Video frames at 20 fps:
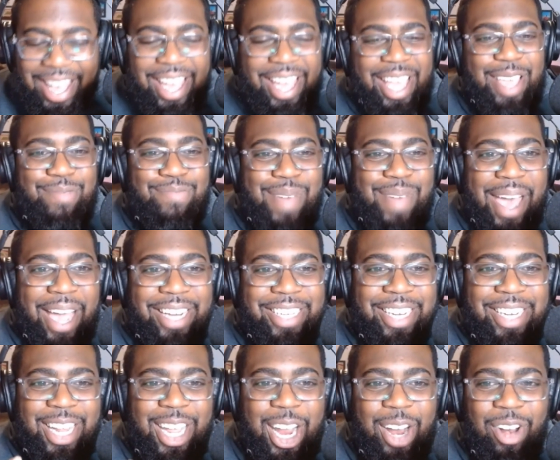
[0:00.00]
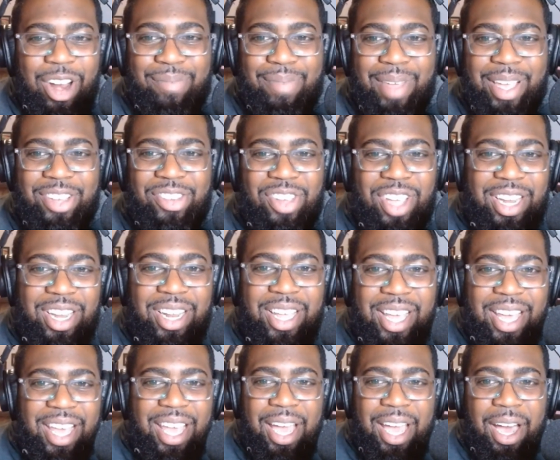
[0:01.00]
Imagine hearing Michigan,
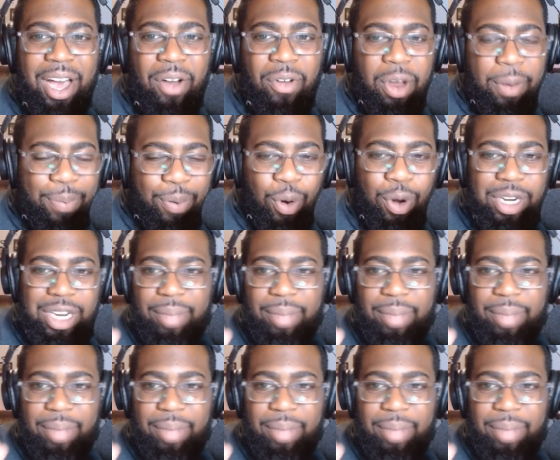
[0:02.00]
a report